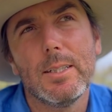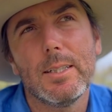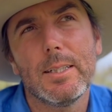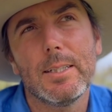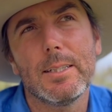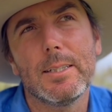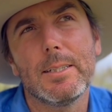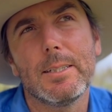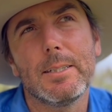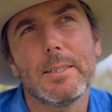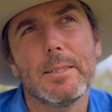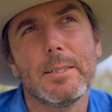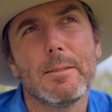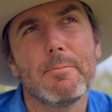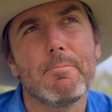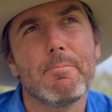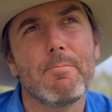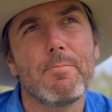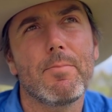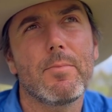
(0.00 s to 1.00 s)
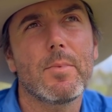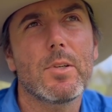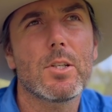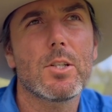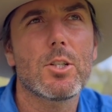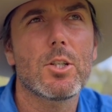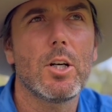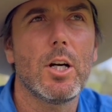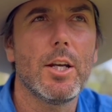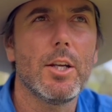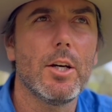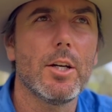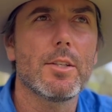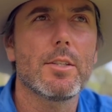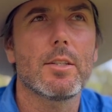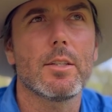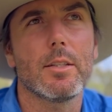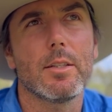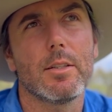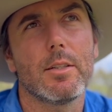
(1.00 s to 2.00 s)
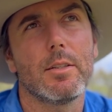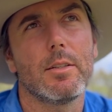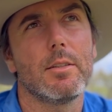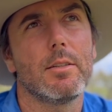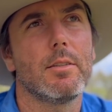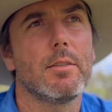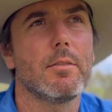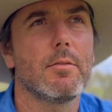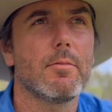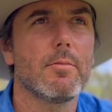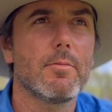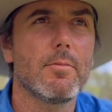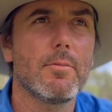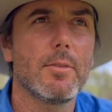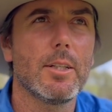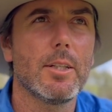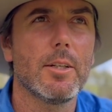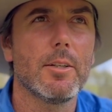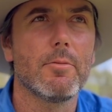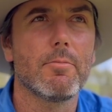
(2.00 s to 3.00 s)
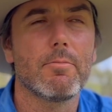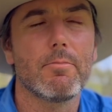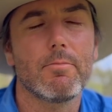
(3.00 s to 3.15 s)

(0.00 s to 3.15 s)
Try not to, you know,